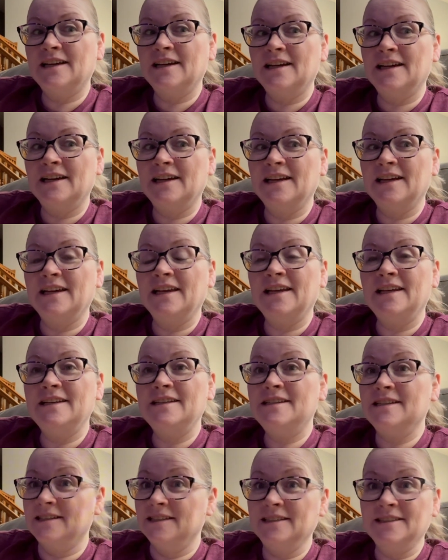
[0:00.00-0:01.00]
I
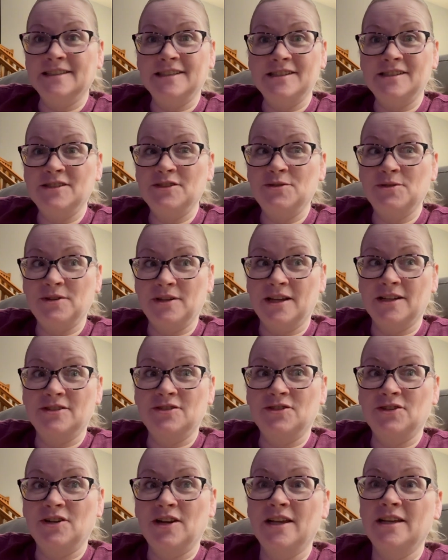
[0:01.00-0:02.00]
didn't listen to it
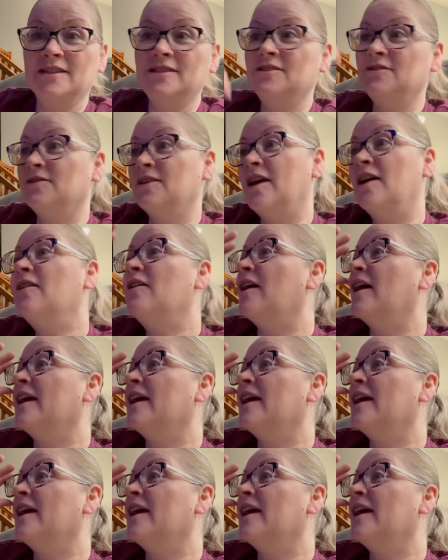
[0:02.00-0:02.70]
yesterday, so now I